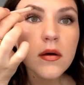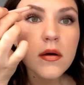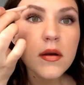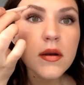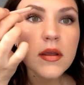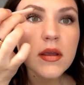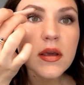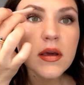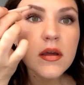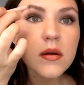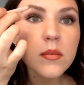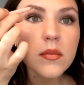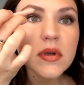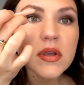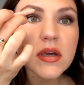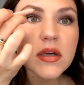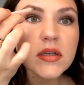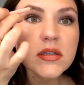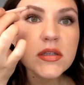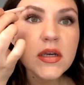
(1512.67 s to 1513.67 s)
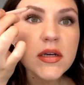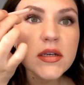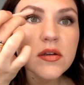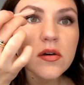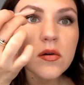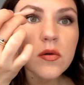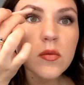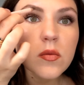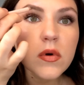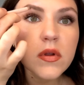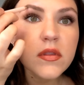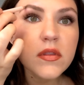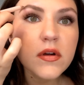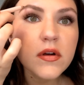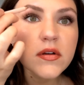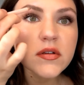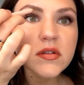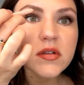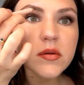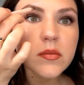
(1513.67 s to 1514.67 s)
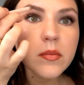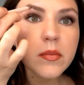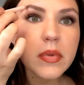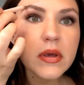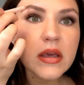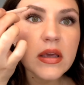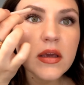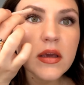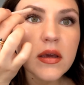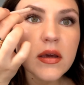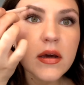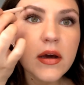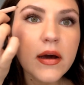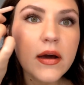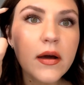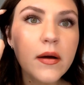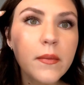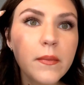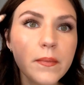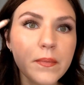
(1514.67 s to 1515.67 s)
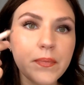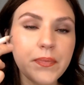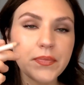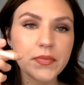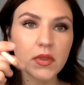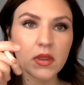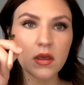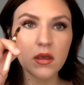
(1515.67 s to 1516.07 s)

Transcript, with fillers: And again, because I don't want there to be um,